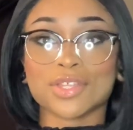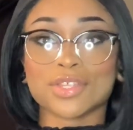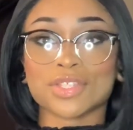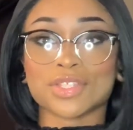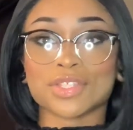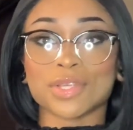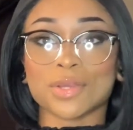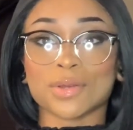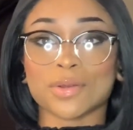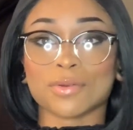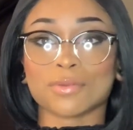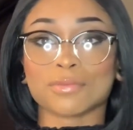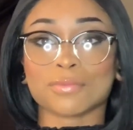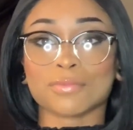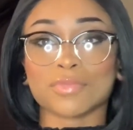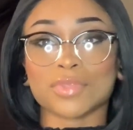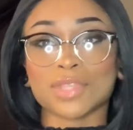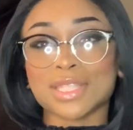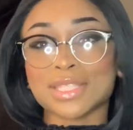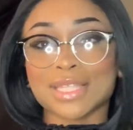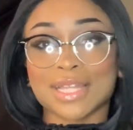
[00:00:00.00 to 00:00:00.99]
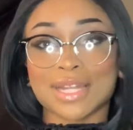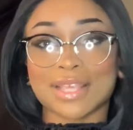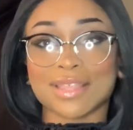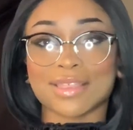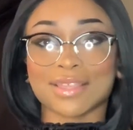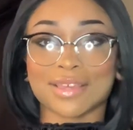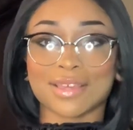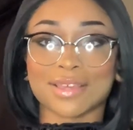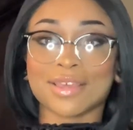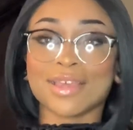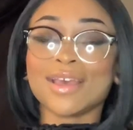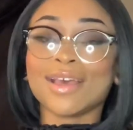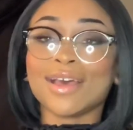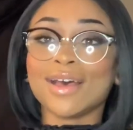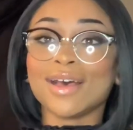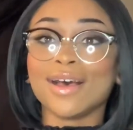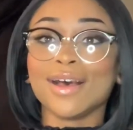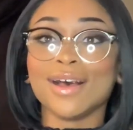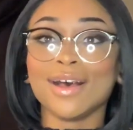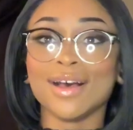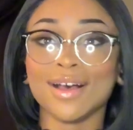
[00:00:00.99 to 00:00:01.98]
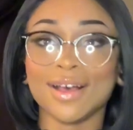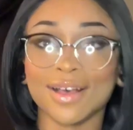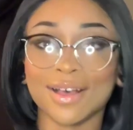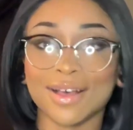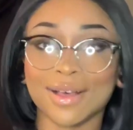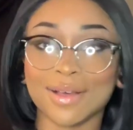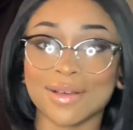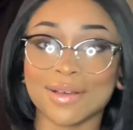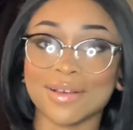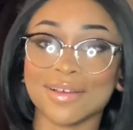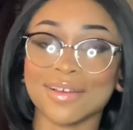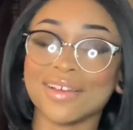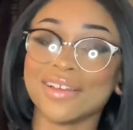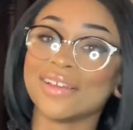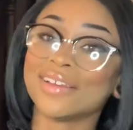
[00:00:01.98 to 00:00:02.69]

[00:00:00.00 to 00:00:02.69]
So that's anything. Uh,